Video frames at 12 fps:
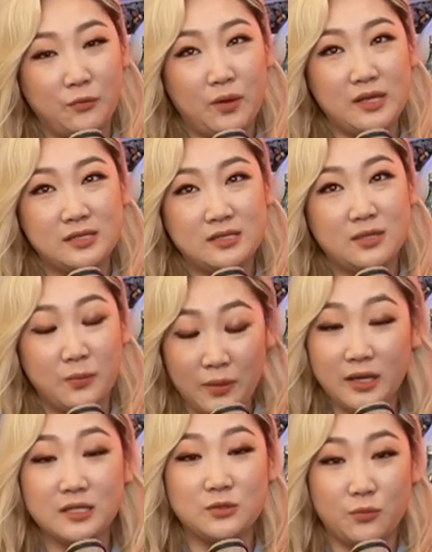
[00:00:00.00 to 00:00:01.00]
was the
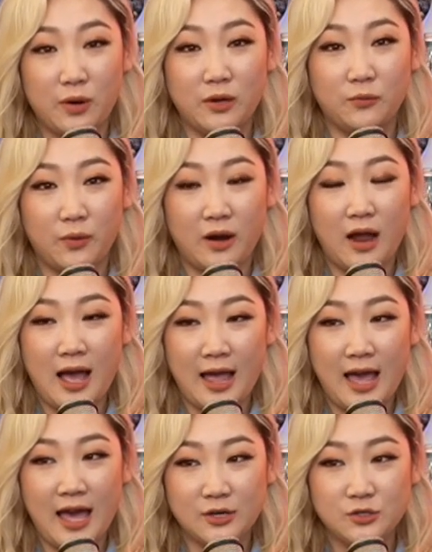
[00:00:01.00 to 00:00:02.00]
biggest one where I
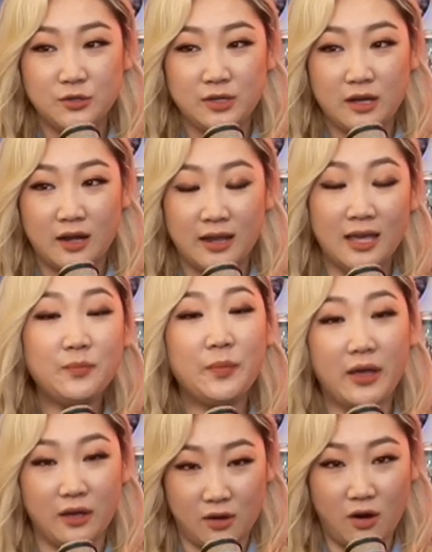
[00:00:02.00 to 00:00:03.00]
actually got hit
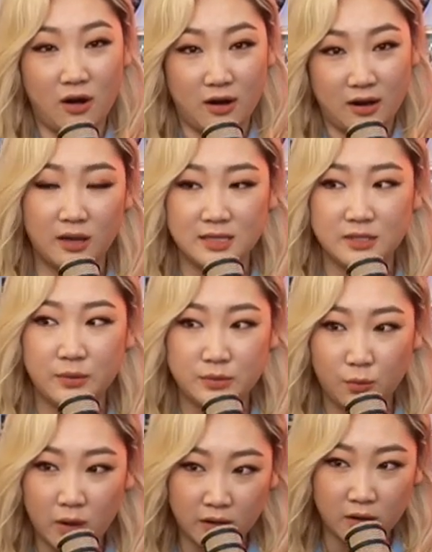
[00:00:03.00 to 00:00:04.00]
by a car as I was
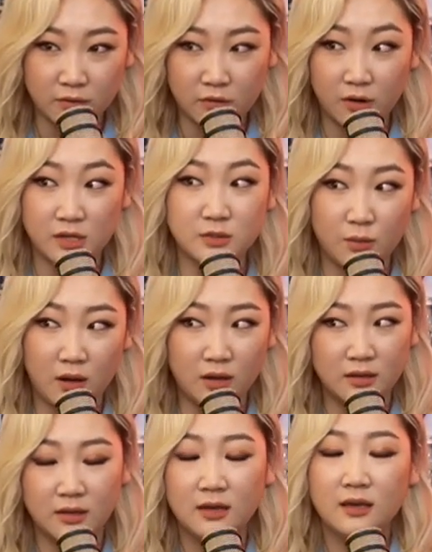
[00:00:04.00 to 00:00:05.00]
walking on the crosswalk.